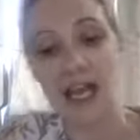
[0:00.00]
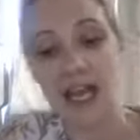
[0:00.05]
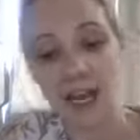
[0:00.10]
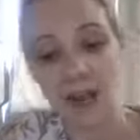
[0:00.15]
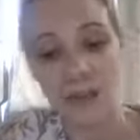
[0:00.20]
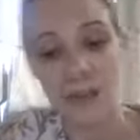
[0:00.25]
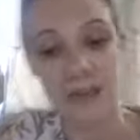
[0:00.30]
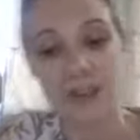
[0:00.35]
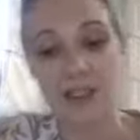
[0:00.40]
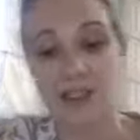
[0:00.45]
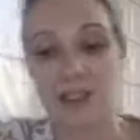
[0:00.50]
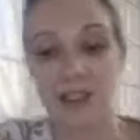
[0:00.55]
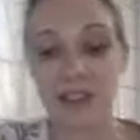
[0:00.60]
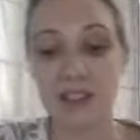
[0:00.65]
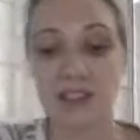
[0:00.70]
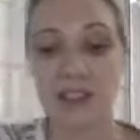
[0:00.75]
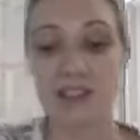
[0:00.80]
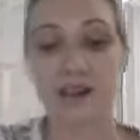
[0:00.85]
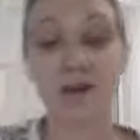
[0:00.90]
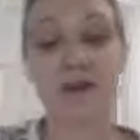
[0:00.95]

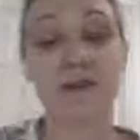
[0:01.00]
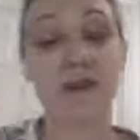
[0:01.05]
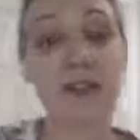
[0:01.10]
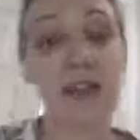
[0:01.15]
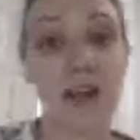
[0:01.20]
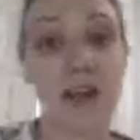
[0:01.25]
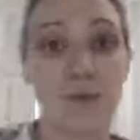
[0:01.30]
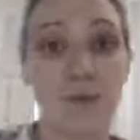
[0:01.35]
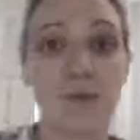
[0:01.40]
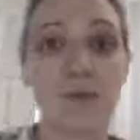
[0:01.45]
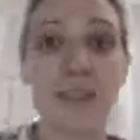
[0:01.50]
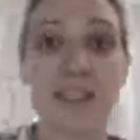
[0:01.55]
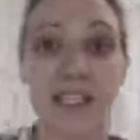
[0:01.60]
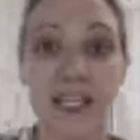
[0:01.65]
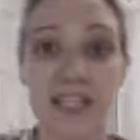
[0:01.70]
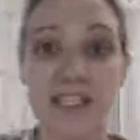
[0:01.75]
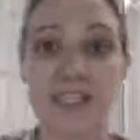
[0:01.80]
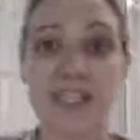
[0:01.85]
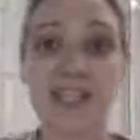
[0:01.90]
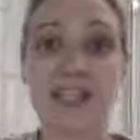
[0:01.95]
absence of an
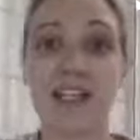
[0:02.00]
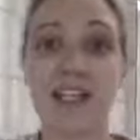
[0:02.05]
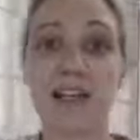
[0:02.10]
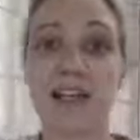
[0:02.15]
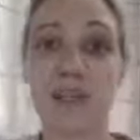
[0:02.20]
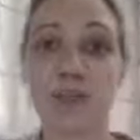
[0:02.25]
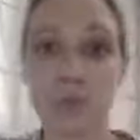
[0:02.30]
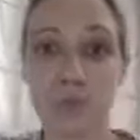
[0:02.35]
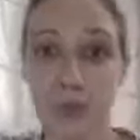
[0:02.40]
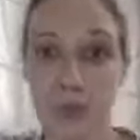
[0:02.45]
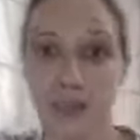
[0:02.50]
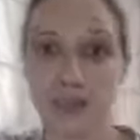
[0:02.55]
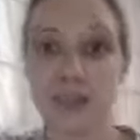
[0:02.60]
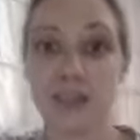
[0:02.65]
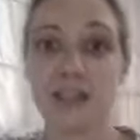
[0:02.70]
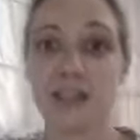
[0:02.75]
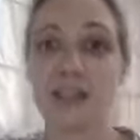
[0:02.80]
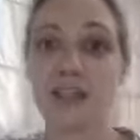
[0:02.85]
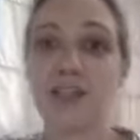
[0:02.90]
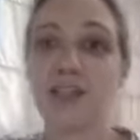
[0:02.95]
empathetic
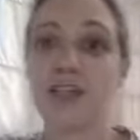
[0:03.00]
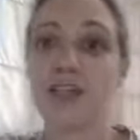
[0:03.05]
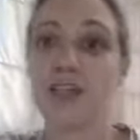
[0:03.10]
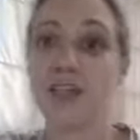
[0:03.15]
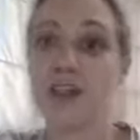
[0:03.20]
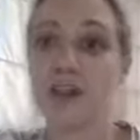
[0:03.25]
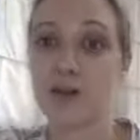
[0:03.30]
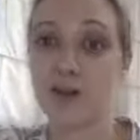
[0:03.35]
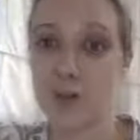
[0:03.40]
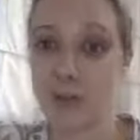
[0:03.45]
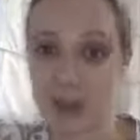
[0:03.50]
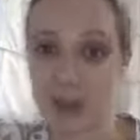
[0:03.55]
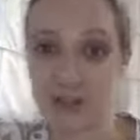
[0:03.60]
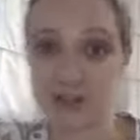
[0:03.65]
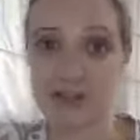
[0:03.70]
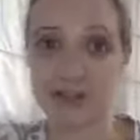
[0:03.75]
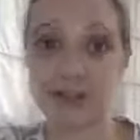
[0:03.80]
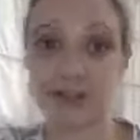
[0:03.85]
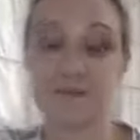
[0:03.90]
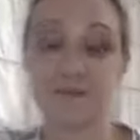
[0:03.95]
present
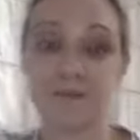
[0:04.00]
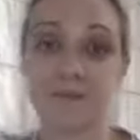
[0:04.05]
person.